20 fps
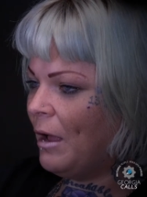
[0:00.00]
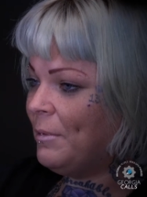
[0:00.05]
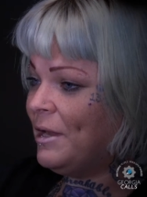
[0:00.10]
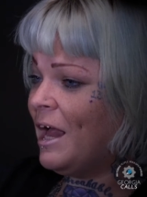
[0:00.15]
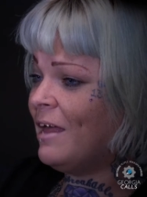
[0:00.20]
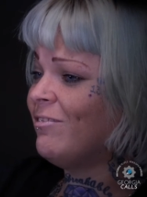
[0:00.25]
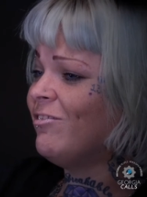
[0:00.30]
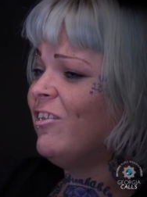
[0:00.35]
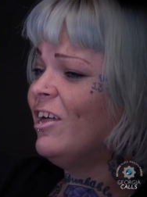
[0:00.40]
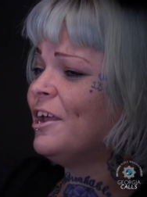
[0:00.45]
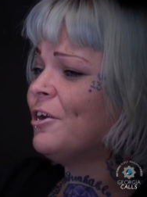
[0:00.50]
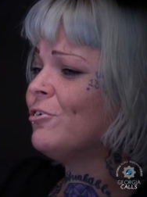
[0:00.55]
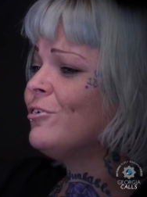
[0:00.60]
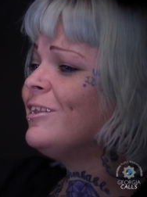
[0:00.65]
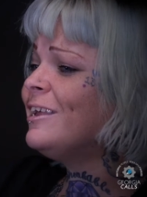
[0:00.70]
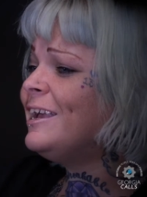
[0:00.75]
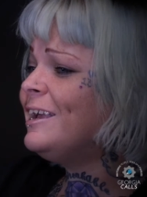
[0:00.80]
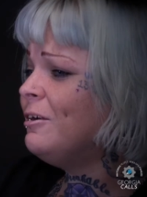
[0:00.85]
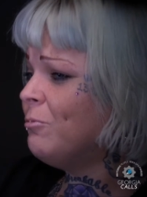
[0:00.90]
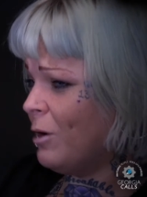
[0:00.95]
I mean, I
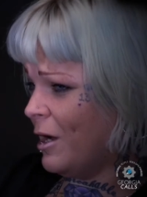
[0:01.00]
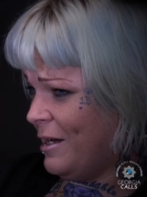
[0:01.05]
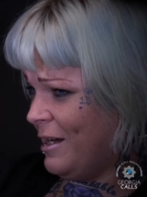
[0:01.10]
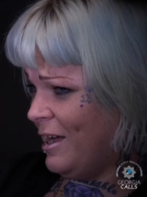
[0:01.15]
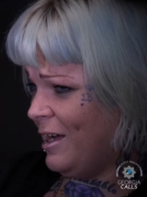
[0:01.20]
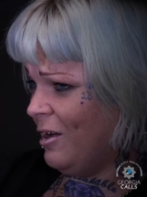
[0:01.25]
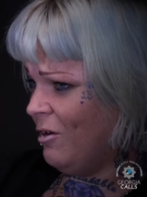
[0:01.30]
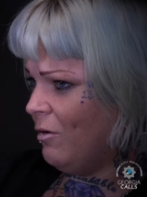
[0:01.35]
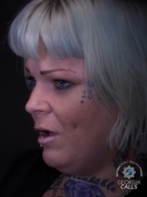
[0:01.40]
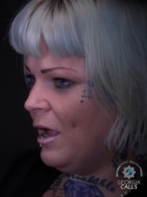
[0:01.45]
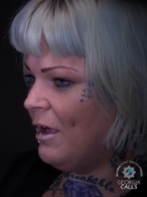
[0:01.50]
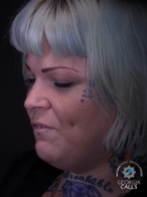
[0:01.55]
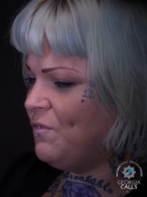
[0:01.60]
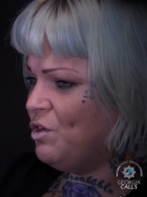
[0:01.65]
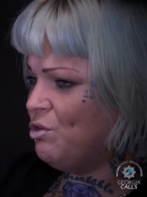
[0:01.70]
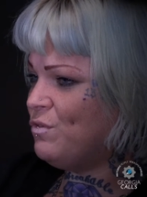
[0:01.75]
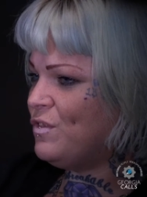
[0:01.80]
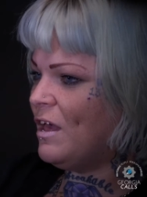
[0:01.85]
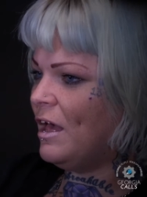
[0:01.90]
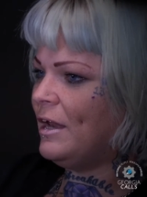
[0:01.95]
literally, right now,
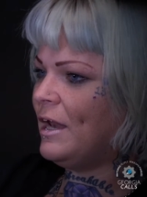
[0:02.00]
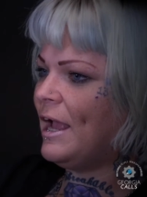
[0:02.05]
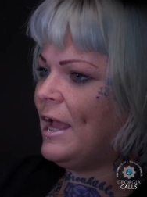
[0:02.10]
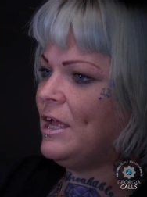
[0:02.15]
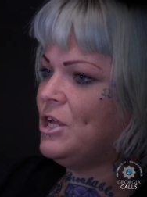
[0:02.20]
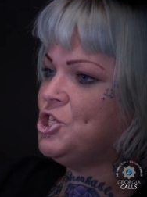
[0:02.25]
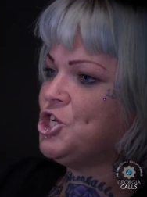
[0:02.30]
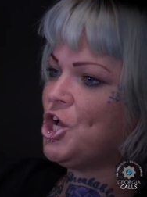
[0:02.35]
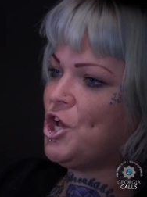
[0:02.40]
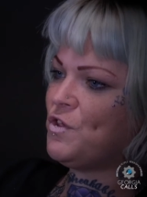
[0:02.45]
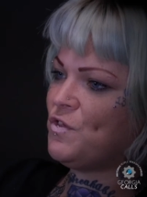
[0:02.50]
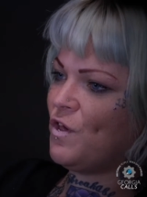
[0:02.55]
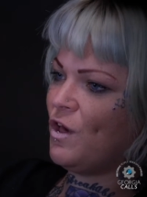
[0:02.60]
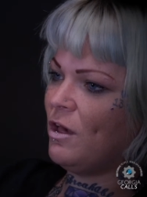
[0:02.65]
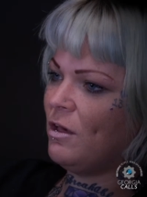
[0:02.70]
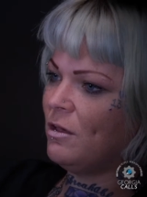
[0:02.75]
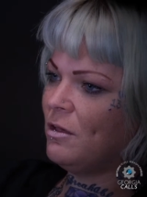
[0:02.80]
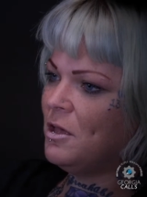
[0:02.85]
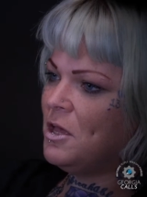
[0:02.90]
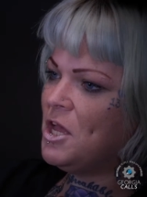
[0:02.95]
if you said, hey,
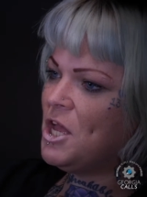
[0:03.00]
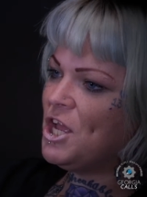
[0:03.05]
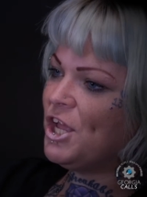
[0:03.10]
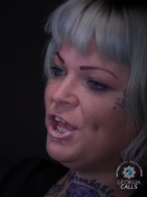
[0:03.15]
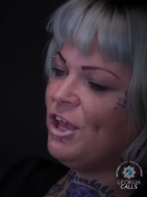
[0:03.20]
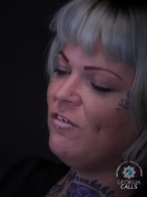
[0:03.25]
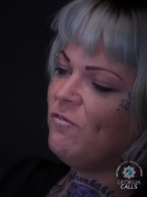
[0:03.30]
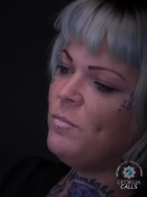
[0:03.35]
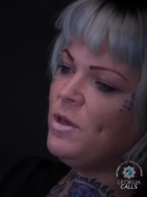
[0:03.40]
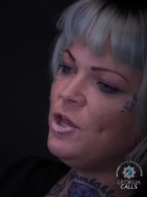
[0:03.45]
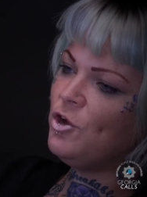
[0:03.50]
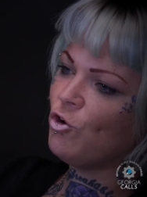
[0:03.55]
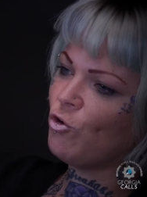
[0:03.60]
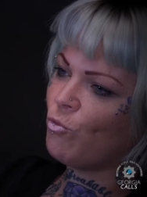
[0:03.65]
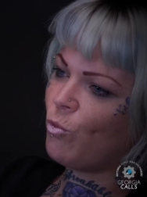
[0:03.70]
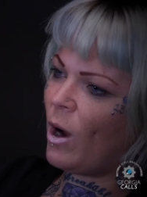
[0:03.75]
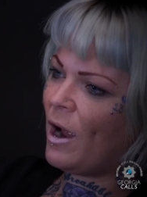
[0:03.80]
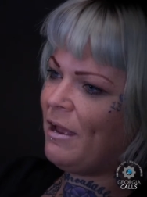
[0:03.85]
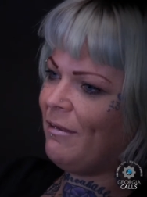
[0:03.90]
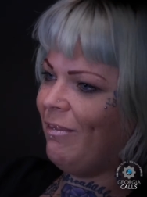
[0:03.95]
Jessica, give me
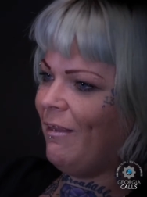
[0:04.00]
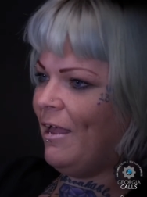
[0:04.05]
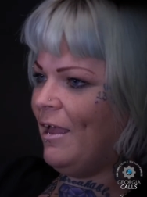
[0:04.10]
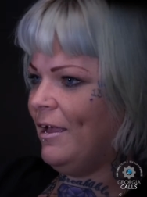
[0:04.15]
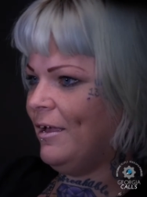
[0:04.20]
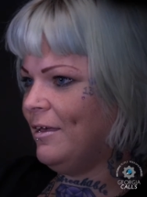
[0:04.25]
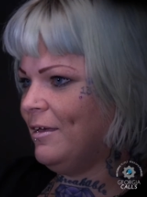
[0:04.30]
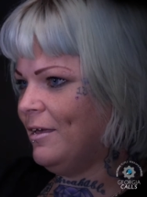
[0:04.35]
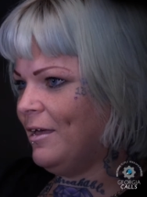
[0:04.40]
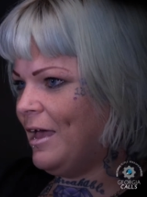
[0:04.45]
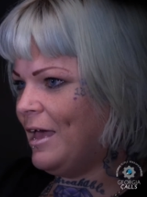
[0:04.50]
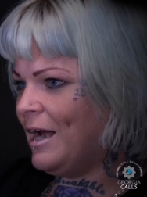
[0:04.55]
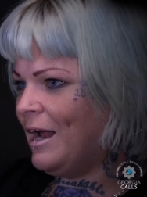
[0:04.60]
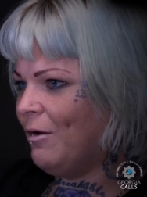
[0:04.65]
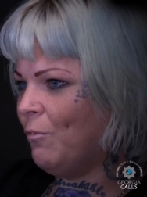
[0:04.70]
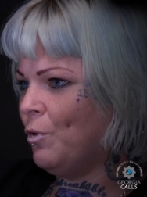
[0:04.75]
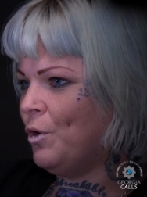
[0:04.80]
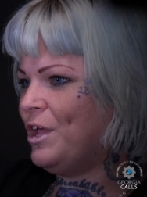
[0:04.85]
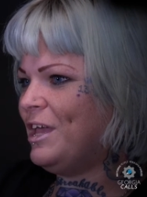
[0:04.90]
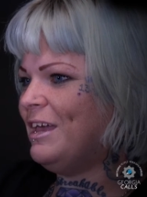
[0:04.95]
your right leg and
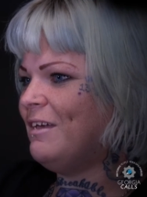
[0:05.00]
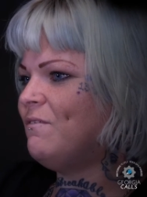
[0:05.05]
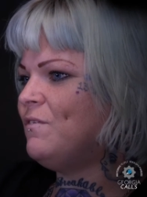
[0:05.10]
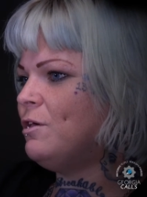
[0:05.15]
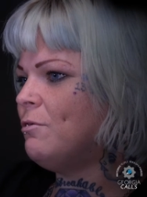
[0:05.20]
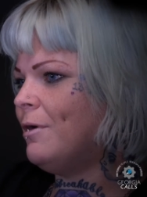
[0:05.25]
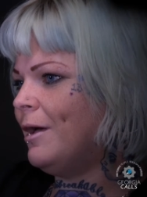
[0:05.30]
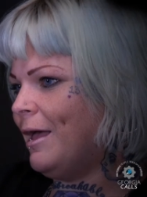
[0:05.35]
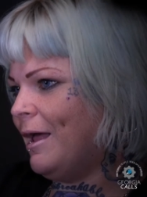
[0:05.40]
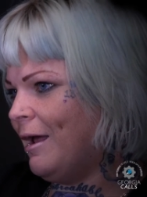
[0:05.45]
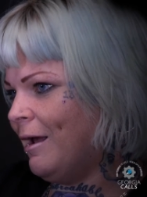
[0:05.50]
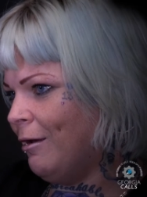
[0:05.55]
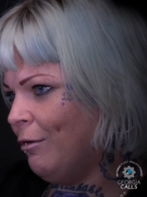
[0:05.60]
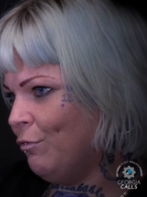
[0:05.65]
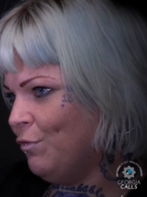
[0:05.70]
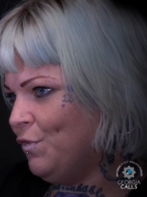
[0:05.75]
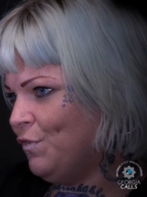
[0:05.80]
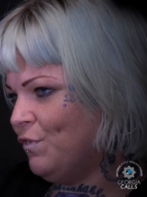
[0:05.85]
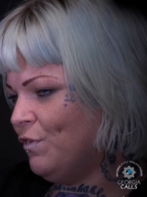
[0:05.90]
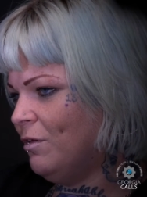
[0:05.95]
I will give you a
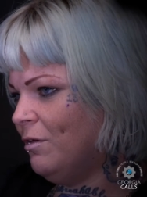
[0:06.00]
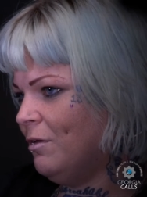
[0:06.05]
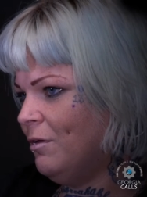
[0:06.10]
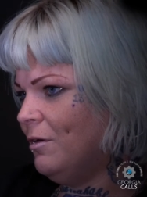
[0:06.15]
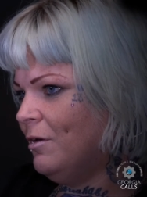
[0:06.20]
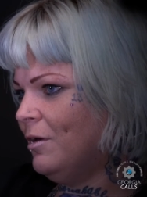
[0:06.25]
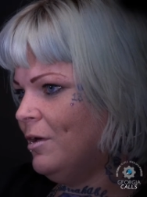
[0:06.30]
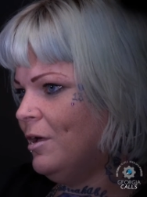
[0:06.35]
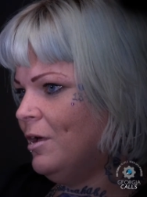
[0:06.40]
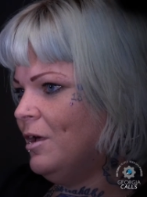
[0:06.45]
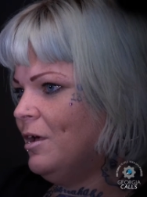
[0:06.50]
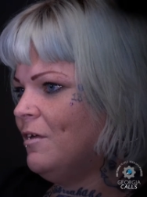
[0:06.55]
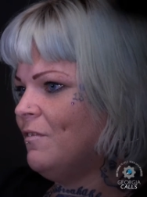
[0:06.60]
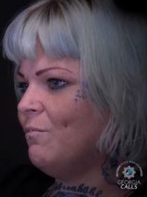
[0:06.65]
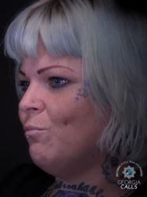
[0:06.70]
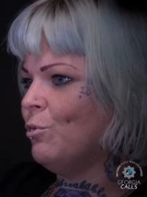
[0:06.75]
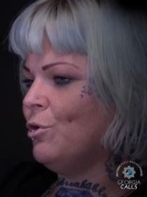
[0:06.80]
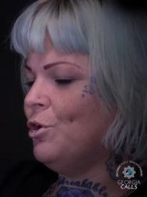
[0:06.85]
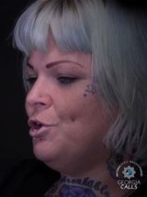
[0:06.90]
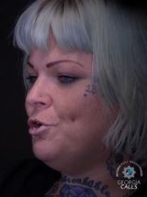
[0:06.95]
house
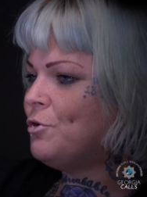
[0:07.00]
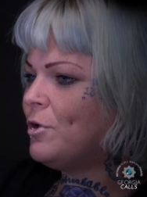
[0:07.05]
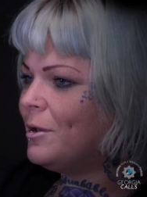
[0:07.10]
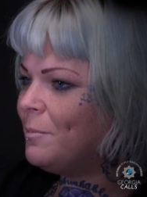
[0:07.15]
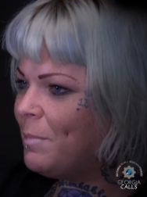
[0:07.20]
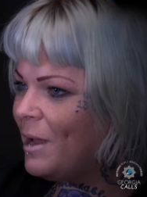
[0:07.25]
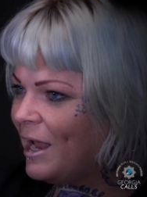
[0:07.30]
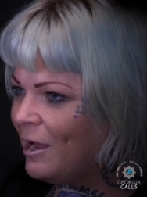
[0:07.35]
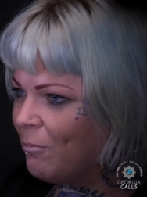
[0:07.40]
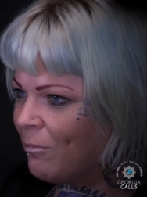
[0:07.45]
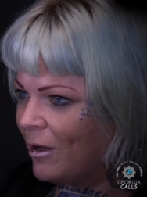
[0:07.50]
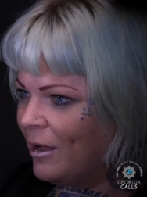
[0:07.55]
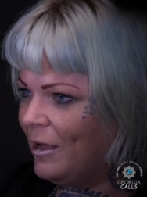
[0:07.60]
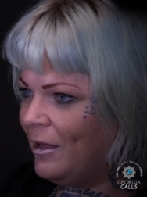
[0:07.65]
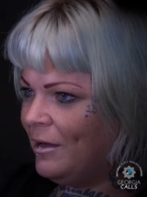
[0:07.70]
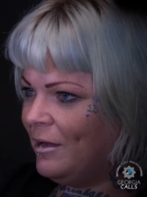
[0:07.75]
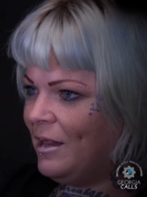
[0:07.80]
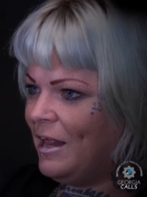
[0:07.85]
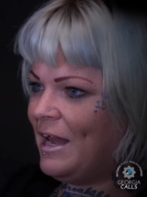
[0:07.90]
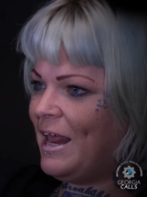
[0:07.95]
where you can pay
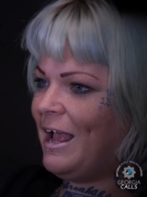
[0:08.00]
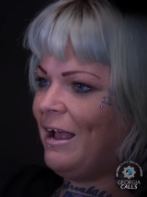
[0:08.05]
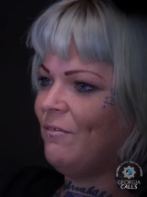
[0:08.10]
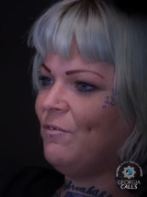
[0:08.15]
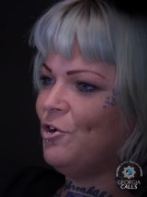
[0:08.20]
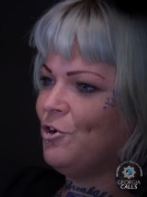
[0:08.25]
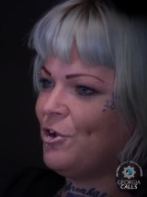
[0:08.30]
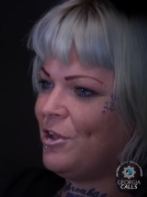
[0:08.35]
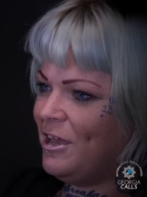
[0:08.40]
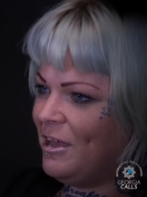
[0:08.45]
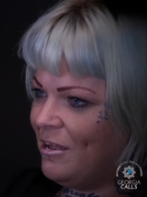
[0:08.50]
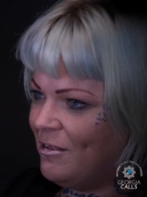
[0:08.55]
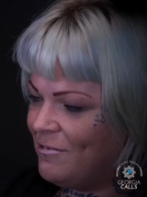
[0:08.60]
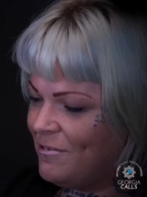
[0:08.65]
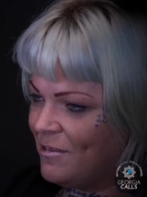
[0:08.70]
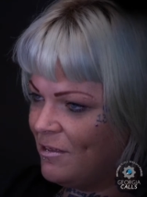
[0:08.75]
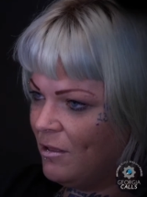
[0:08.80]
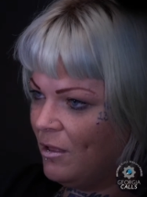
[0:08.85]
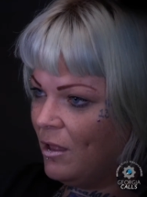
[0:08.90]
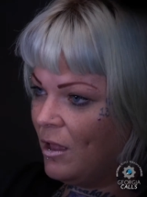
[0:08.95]
rent and have your
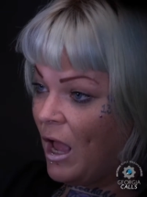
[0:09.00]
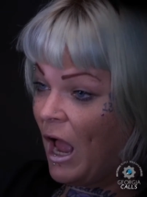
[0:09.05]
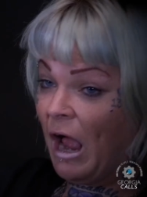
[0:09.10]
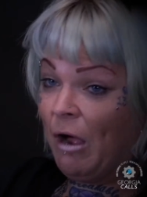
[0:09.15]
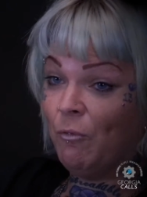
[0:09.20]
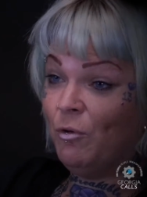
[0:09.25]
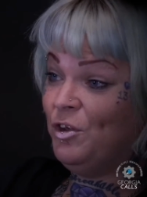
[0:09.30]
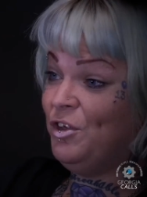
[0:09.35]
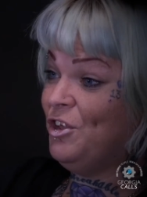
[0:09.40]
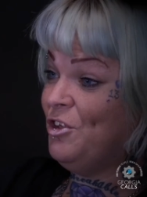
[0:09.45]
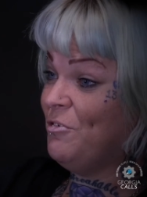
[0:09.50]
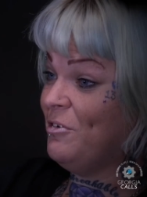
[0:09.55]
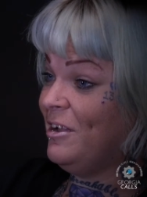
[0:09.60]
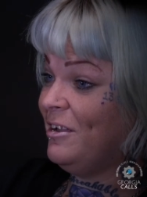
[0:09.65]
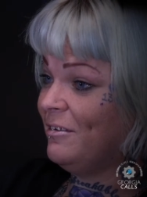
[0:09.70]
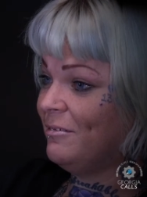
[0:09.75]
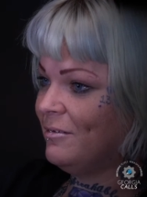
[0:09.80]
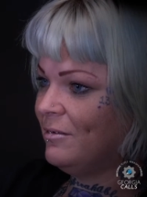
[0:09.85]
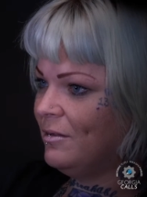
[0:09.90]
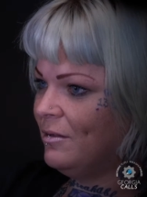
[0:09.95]
kids, I would do
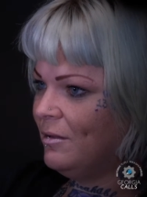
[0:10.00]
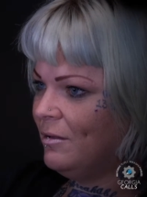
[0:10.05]
it.